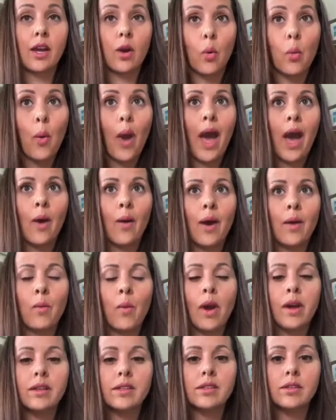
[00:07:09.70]
wow, I
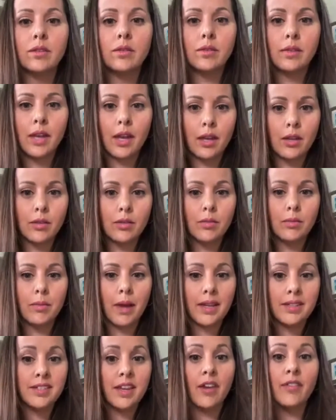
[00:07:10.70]
want to get
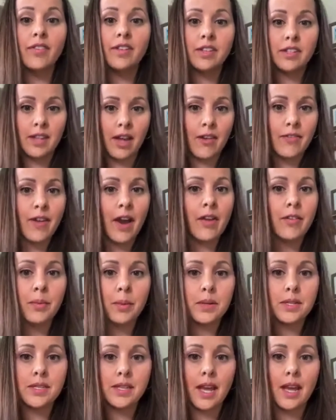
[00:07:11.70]
myself into that
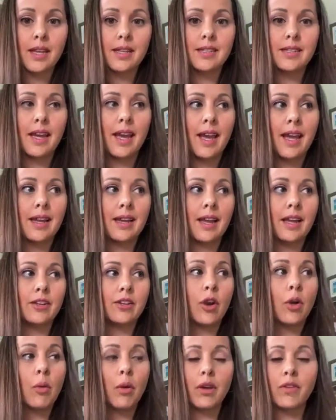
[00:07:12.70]
5% and I
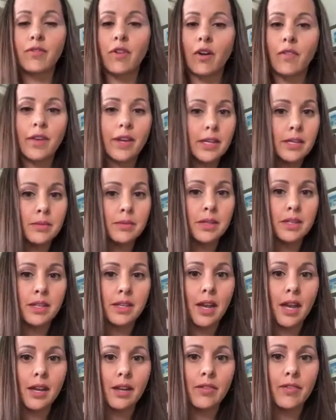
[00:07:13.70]
don't want to fall victim to the
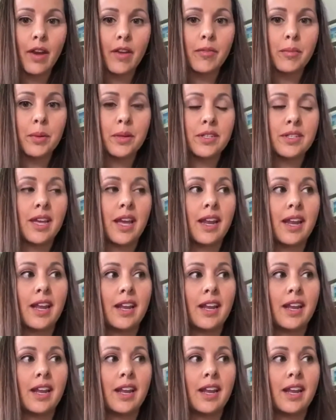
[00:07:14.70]
95%.